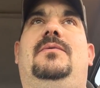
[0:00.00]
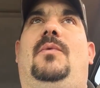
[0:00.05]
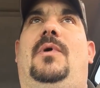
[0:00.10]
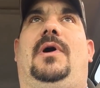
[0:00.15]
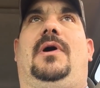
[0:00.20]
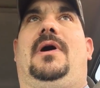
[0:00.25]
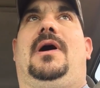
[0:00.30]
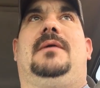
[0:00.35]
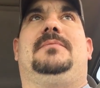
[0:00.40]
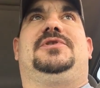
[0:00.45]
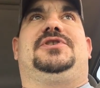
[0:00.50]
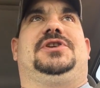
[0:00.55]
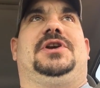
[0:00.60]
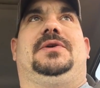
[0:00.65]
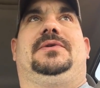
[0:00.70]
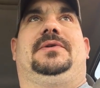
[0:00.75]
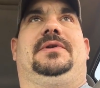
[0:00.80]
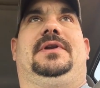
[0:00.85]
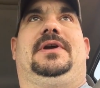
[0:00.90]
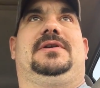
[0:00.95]
Where I'm
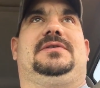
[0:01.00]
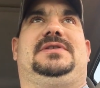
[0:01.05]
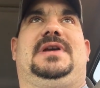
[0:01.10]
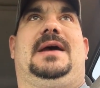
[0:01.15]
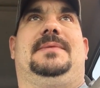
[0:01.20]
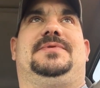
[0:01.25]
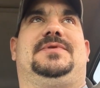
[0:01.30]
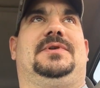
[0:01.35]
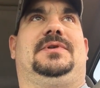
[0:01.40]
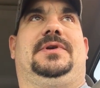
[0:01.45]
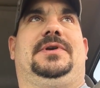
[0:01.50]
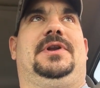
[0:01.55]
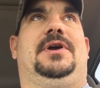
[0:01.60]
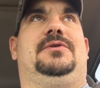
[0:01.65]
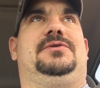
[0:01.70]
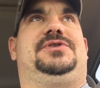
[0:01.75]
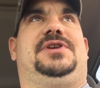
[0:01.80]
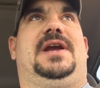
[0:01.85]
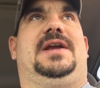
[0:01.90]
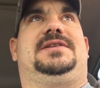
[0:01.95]
shooting, there's absolutely
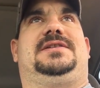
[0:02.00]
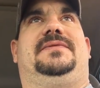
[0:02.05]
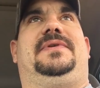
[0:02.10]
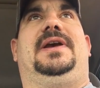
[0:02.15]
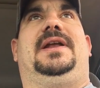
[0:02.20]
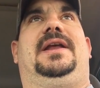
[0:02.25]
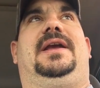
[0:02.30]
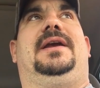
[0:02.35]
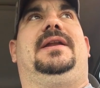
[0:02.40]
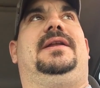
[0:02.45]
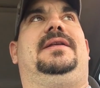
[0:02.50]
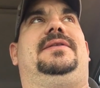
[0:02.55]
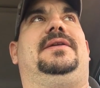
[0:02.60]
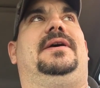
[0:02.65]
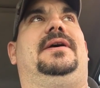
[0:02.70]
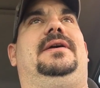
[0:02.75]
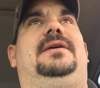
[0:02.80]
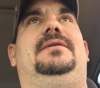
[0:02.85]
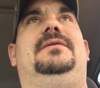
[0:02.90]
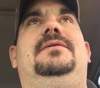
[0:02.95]
no chance of hitting
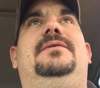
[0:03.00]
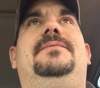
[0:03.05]
anything.